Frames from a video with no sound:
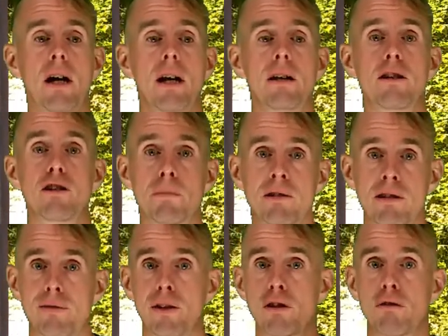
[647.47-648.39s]
The
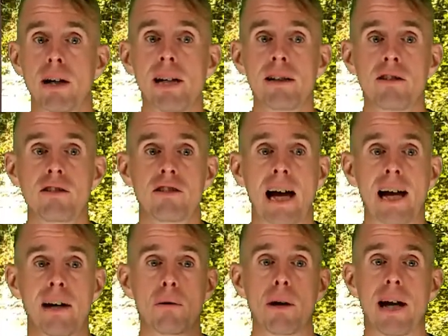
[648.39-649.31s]
specific grade is
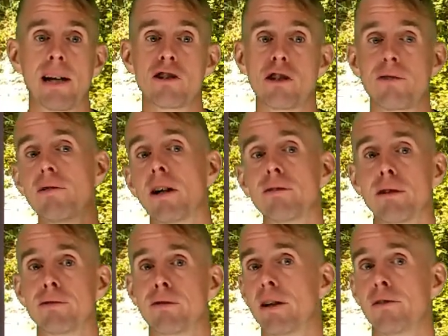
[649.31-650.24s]
Dow
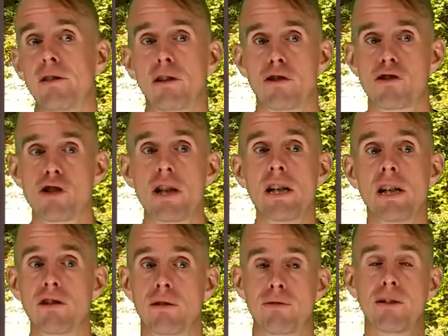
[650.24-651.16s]
NG5056G.
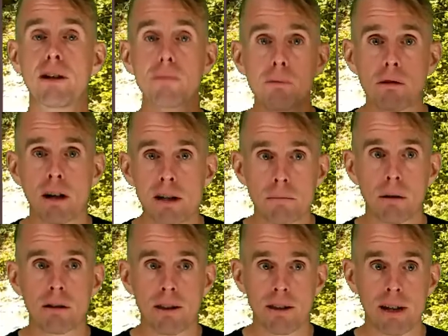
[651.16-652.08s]
It's a film grade
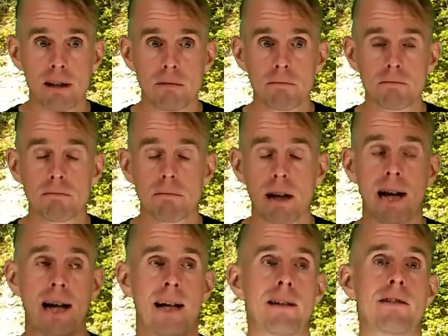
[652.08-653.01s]
polythene,
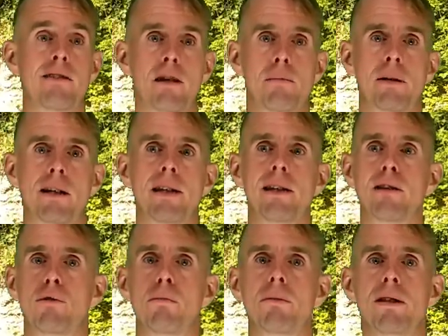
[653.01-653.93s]
and typically
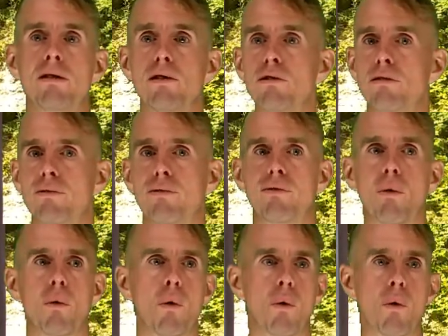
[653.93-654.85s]
this will be used
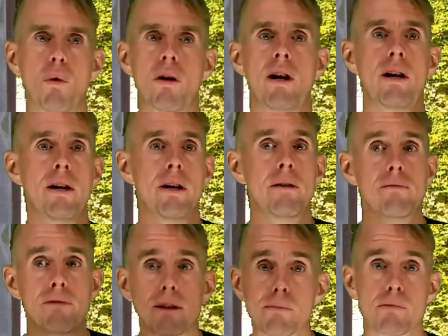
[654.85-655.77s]
for
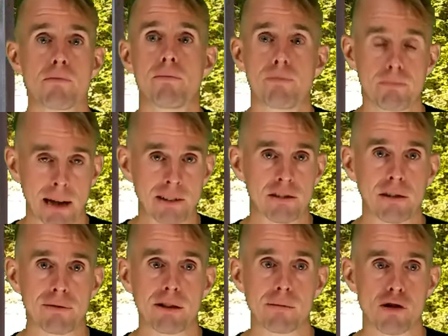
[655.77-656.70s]
plastic
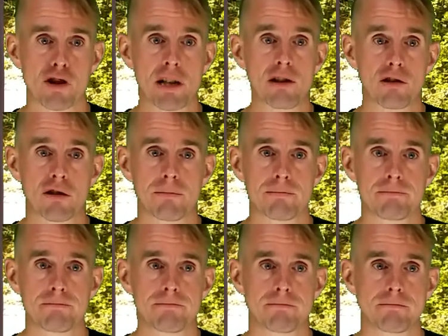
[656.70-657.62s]
film sheets.
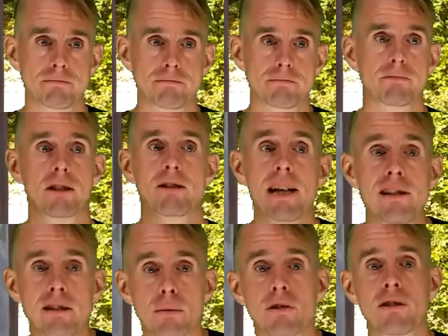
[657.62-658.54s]
The
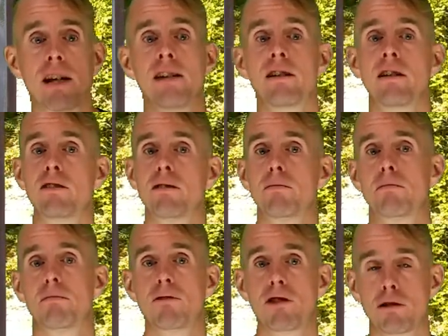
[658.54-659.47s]
data was taken at
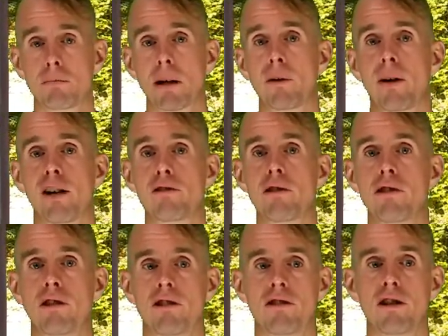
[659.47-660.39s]
just below
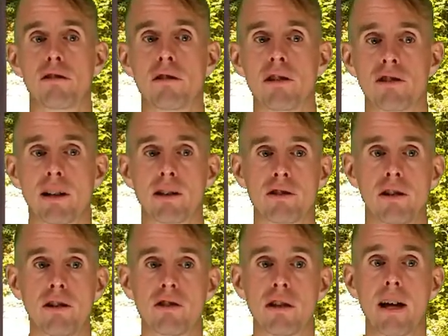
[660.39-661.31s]
160 degrees
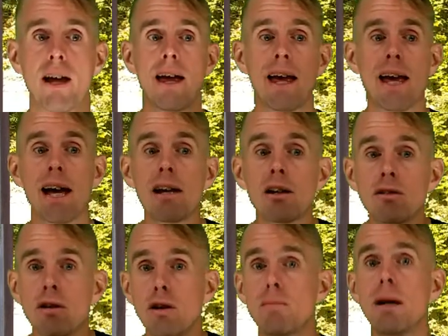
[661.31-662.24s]
Celsius in a
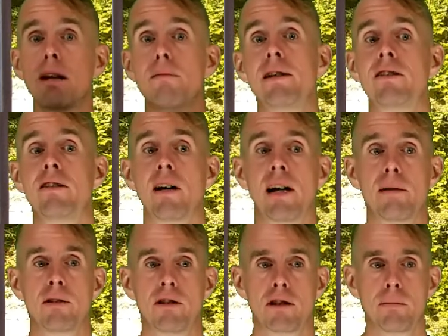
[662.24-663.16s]
2 mm
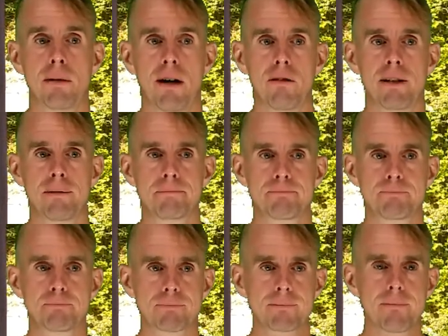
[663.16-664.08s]
diameter capillary.
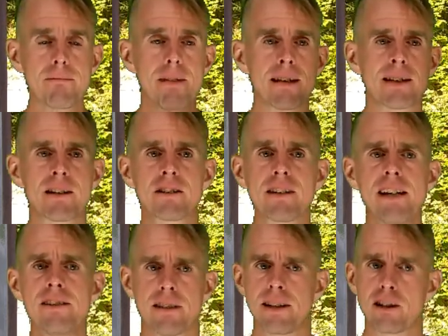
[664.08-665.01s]
Now the
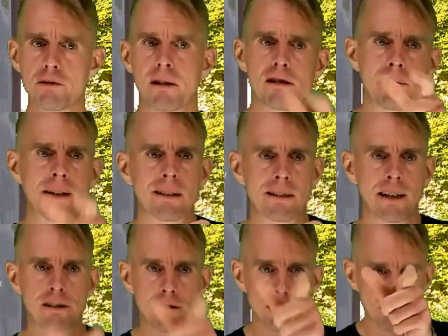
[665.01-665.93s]
data, the experimental
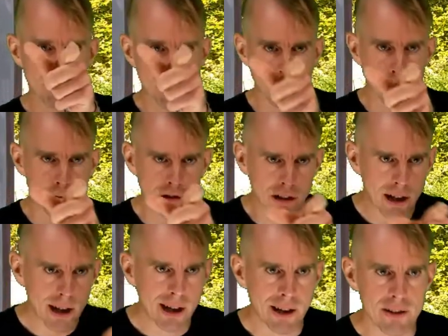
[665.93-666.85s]
data, is of course
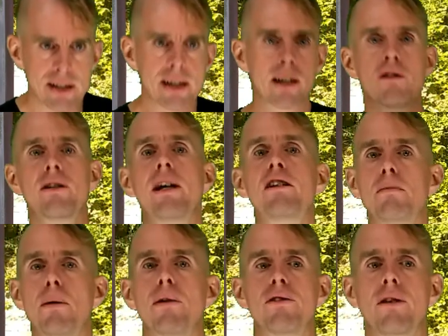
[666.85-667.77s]
the yellow data
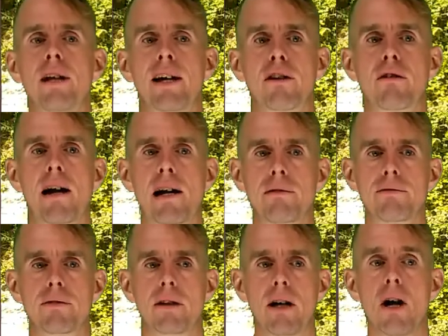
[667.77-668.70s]
points on that
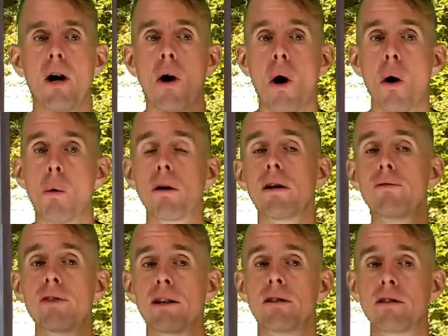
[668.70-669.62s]
graph. What I've
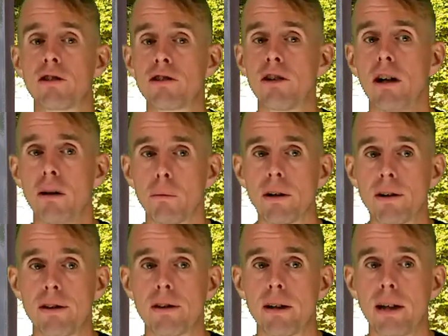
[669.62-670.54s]
done to start
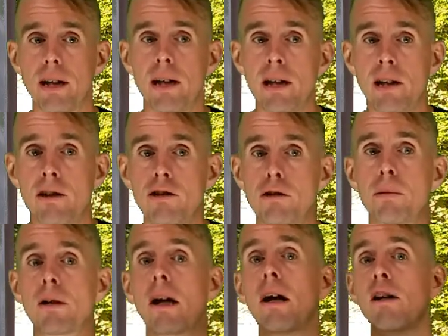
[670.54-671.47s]
with is to
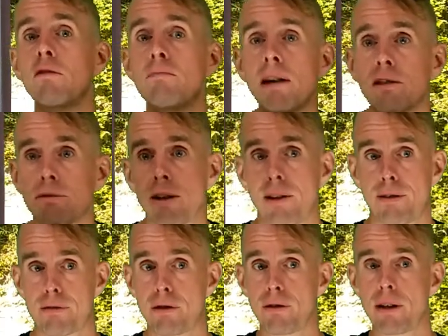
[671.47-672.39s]
put a line of best fit
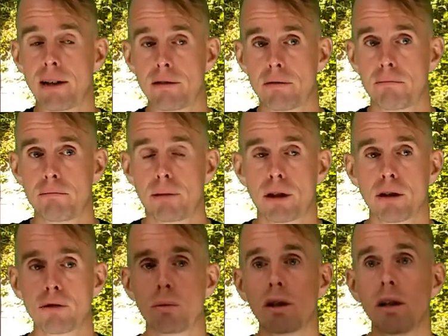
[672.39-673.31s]
through that,
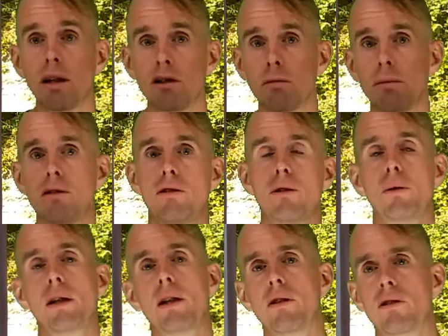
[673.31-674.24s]
because we're going to be
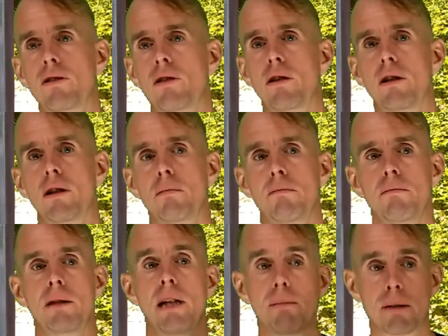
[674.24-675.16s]
doing some
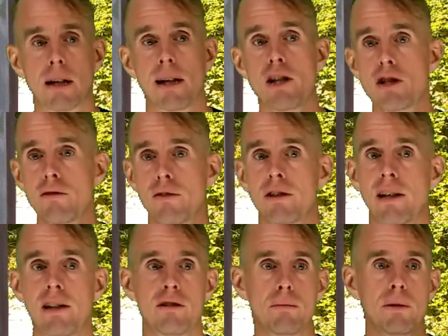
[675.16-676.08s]
manipulation of the
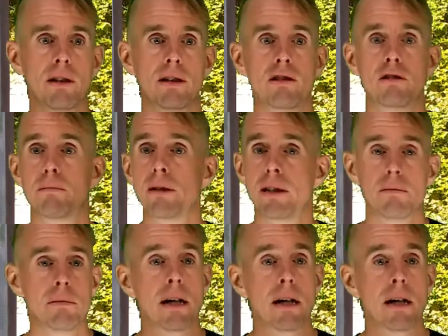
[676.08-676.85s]
data, we're going to be